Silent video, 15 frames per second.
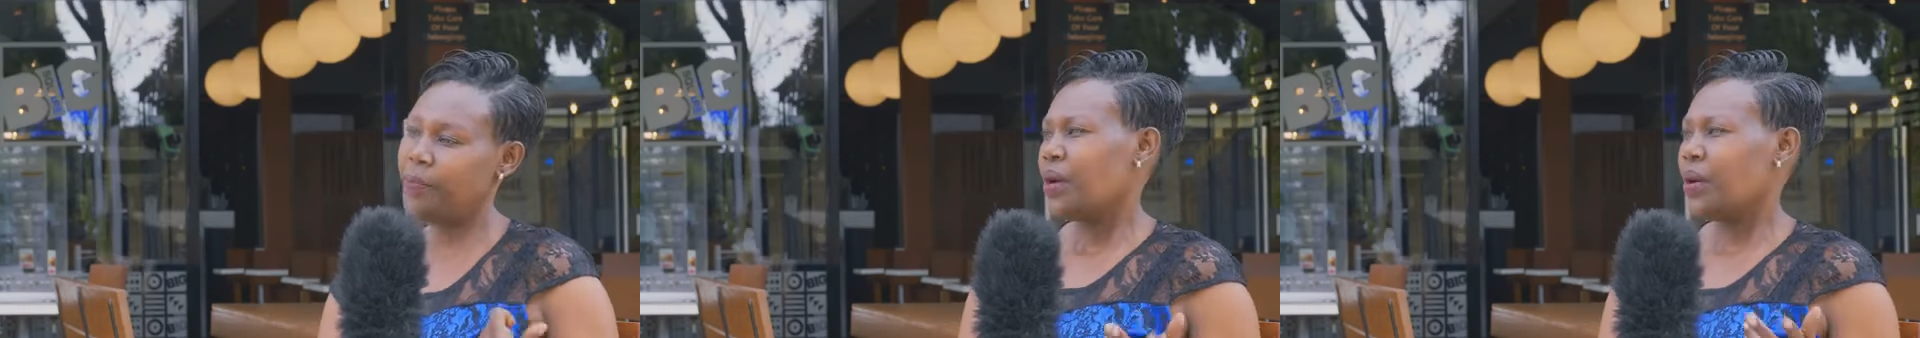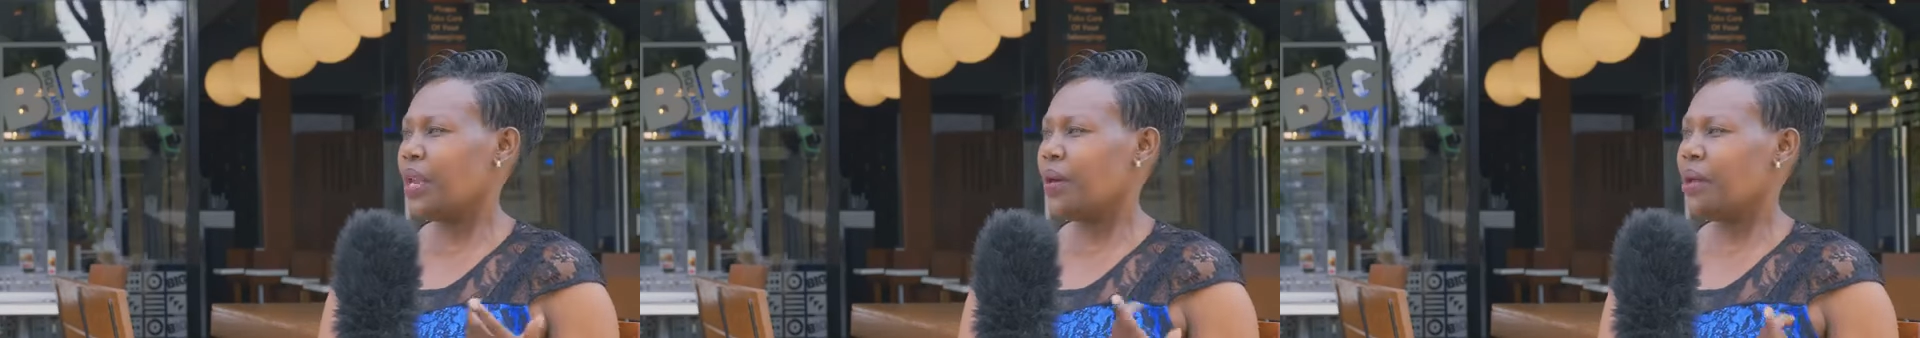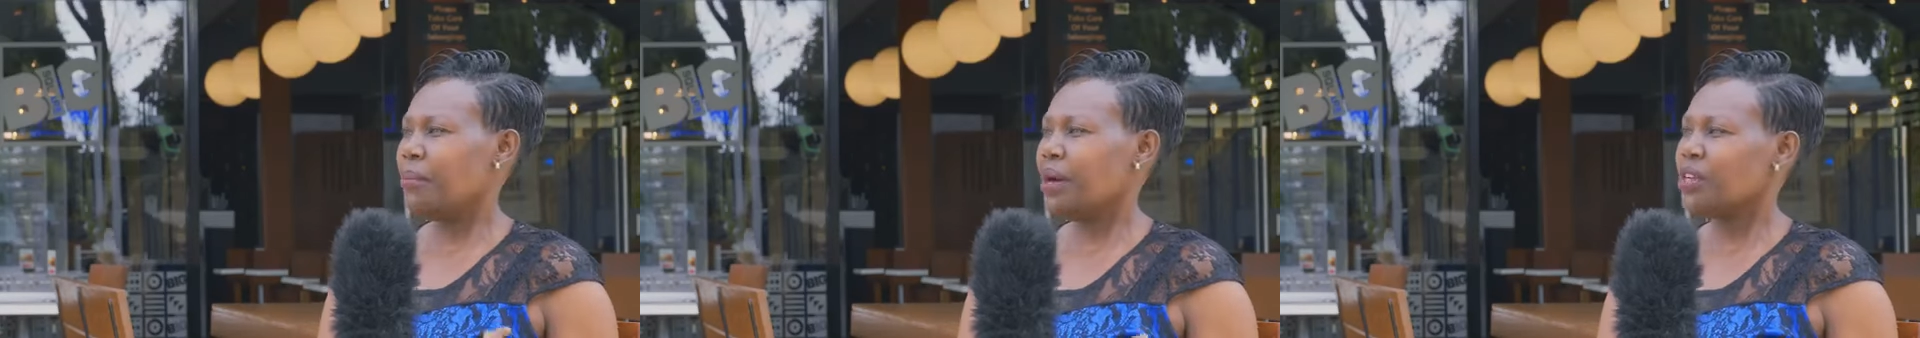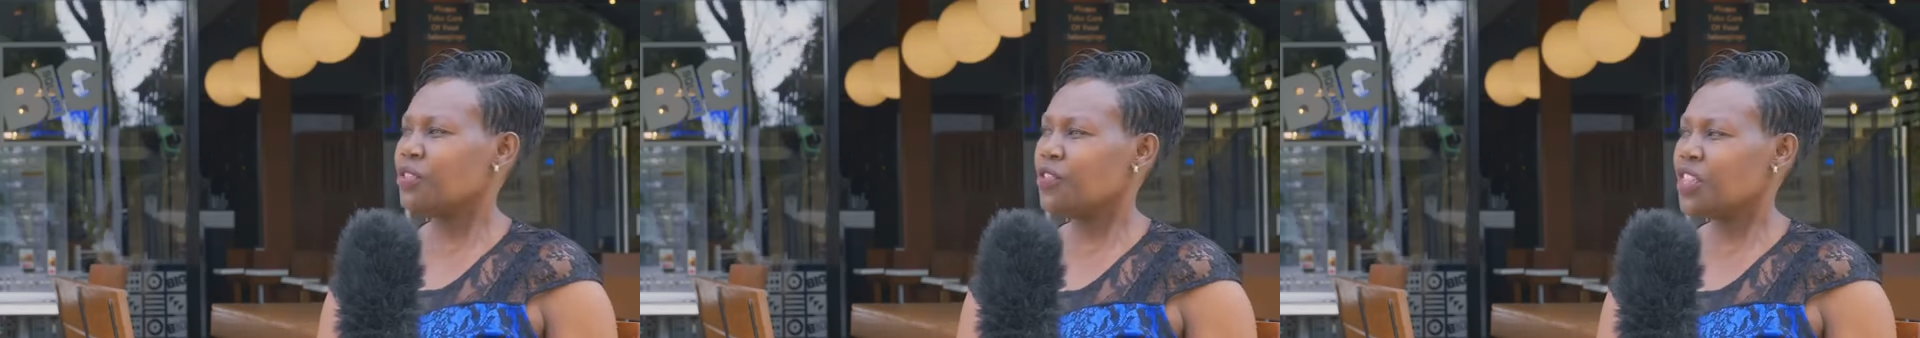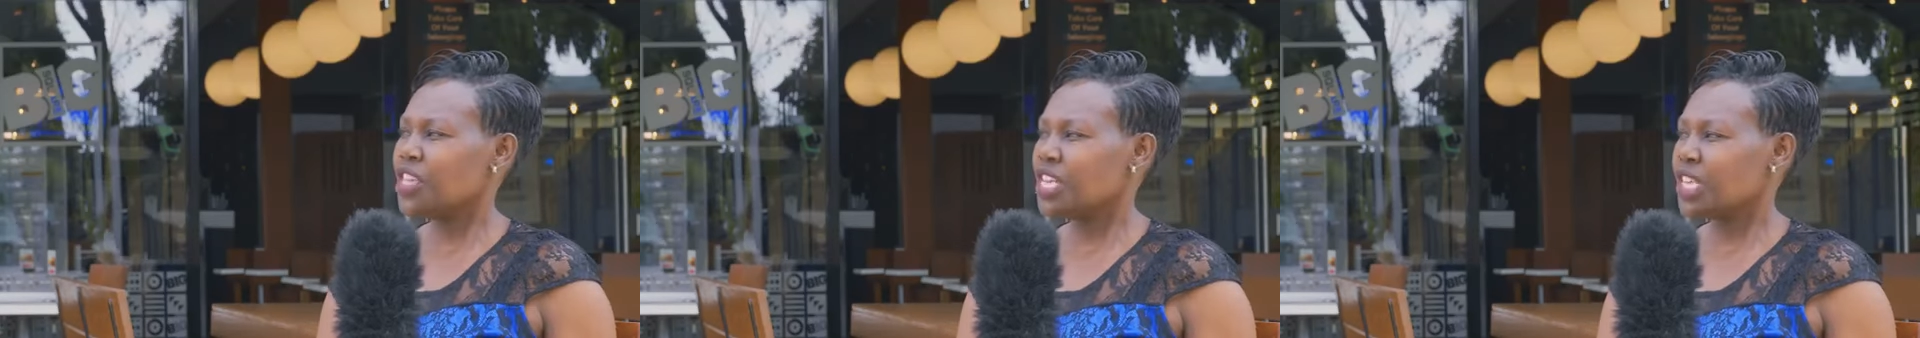When I went back
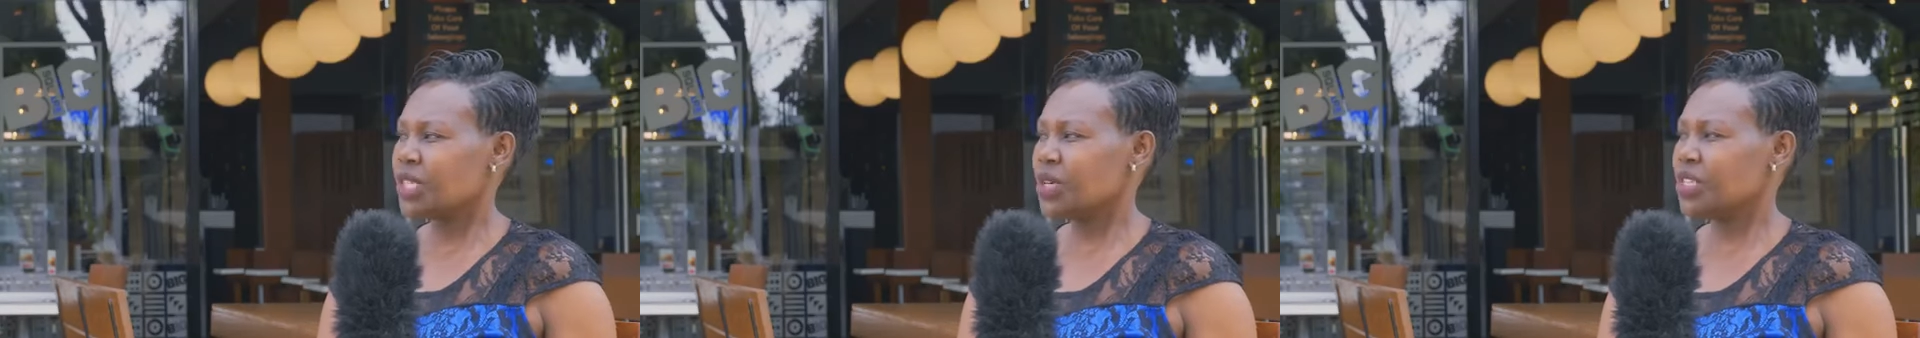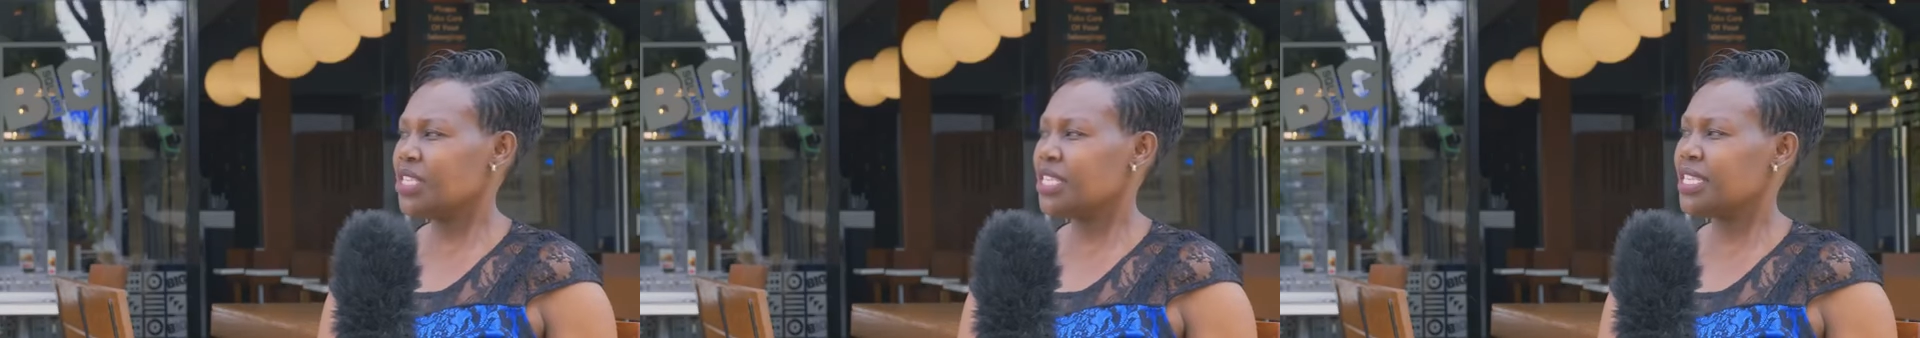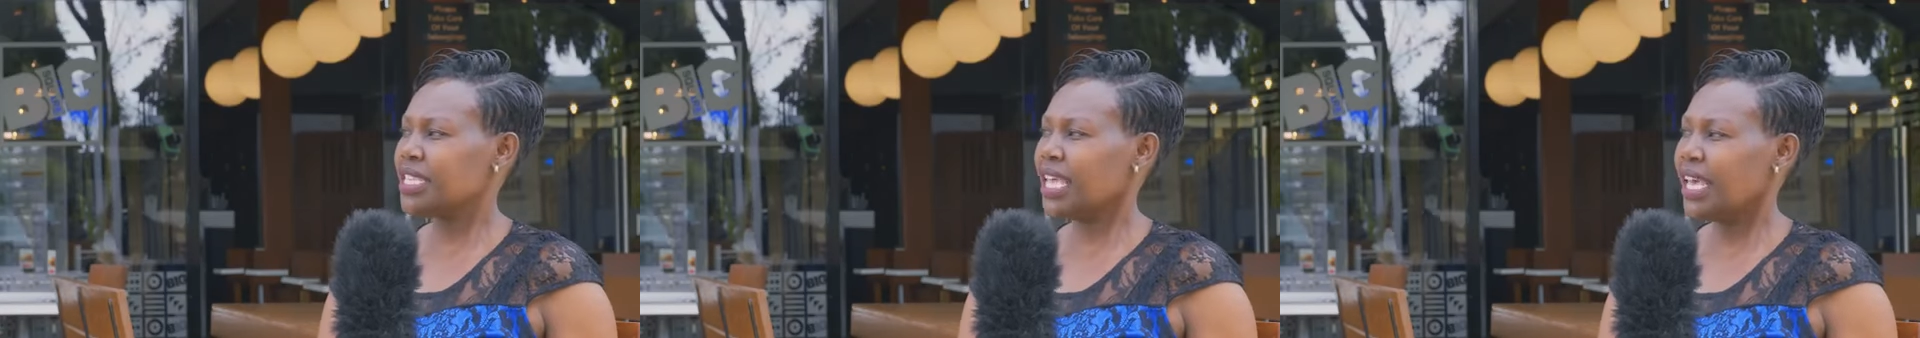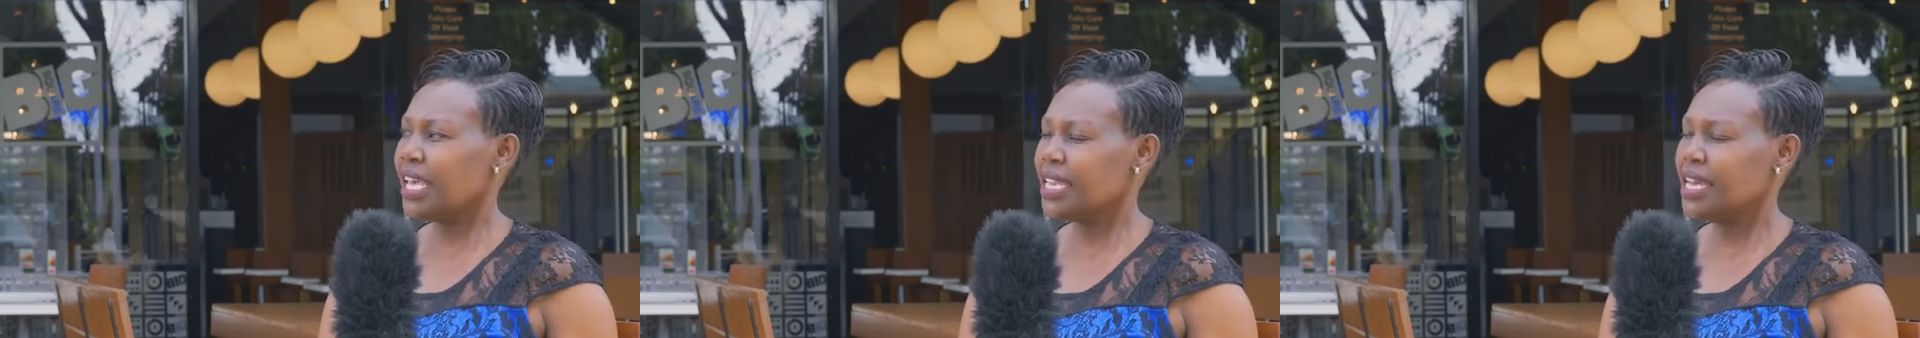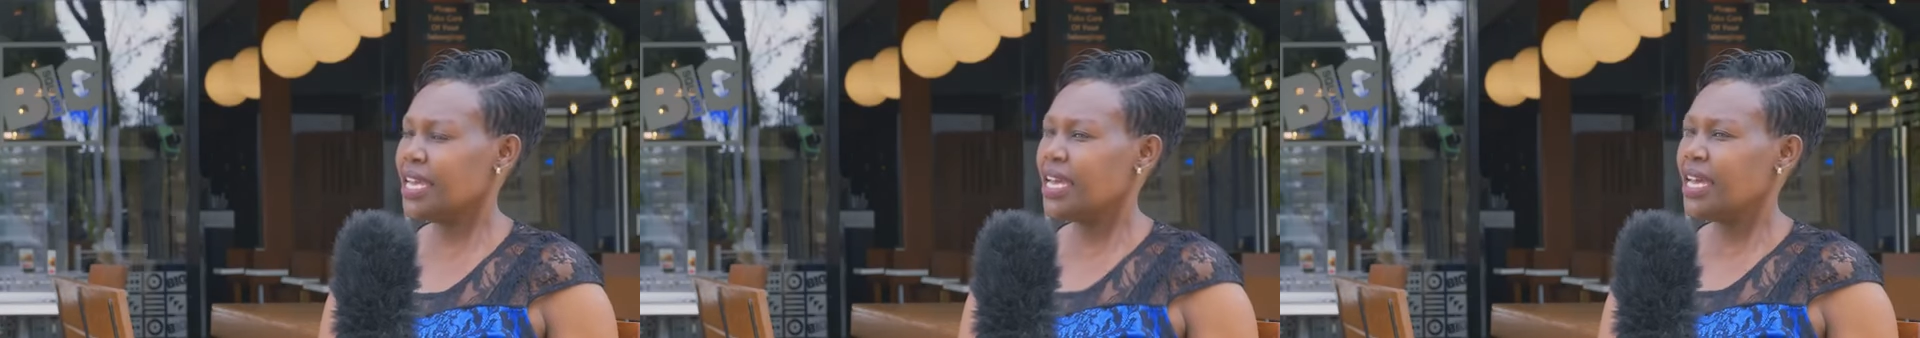for the results, he said